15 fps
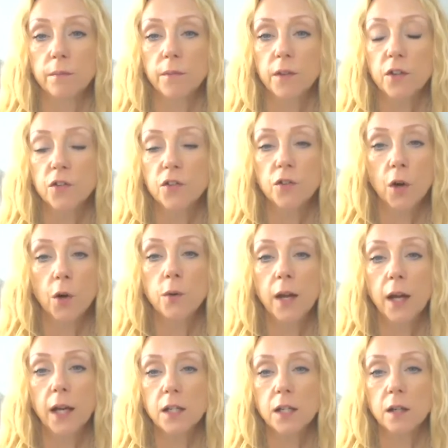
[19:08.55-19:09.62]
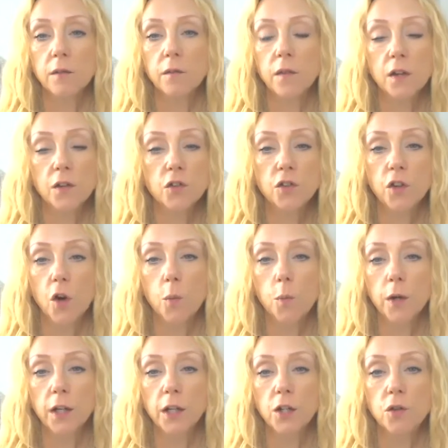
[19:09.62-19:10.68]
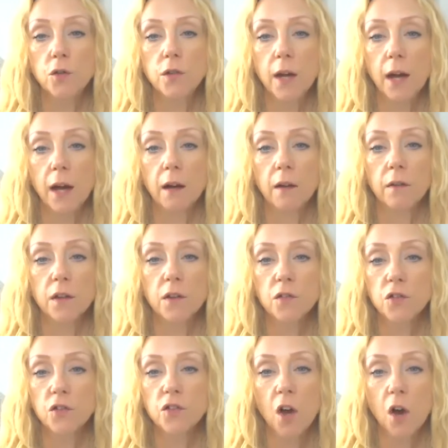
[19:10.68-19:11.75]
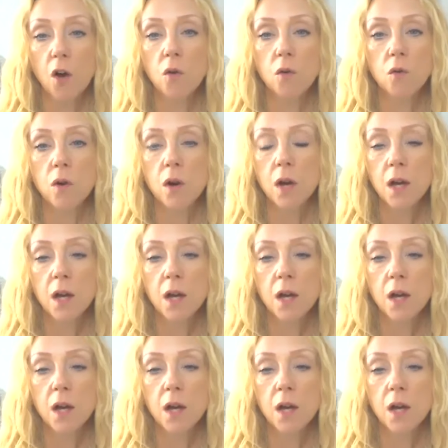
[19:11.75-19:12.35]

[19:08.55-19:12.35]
that's so negative, that's so bringing you down, that's so